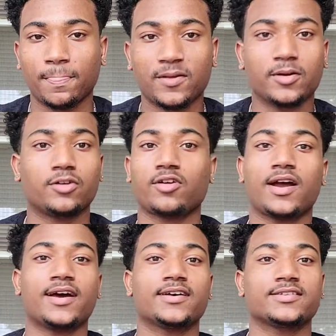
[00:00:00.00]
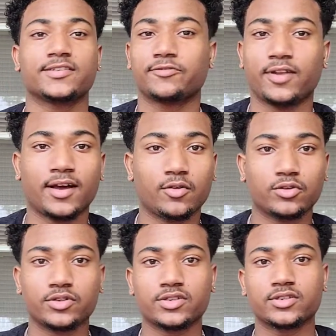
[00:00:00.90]
the grass, the
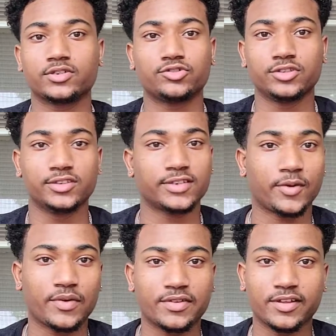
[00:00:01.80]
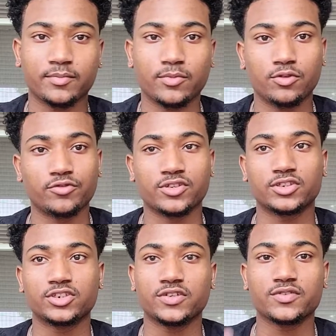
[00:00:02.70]
flowers, the trees, how everything moves
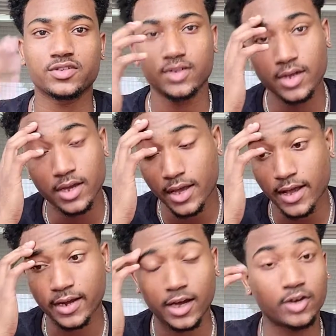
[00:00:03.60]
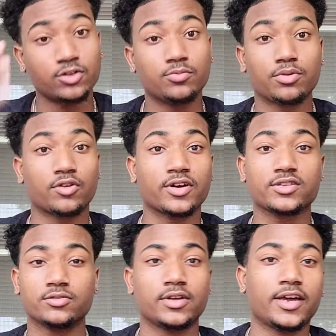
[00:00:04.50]
and shifts, and how you
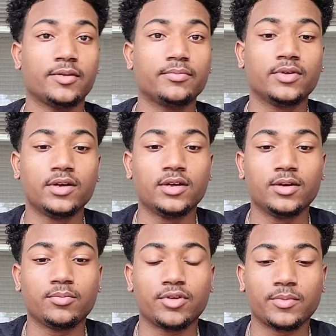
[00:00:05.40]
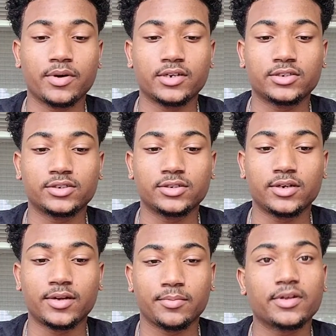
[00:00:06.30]
progress through the game, pretty much.
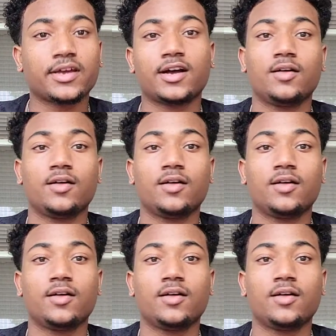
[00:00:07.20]
But yeah,